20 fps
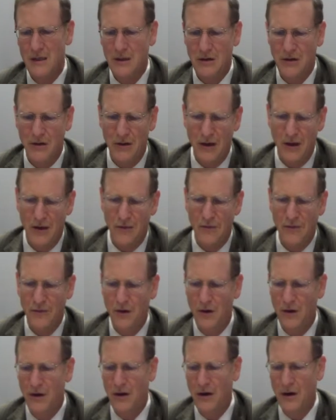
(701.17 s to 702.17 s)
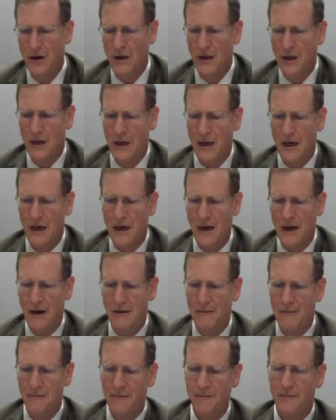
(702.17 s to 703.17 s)
So therefore,
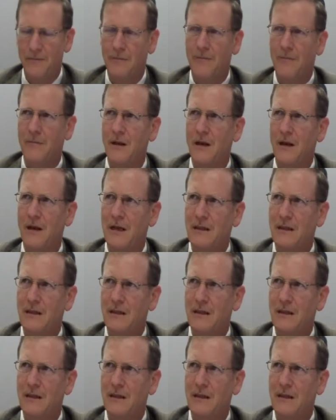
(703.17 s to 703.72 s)
um,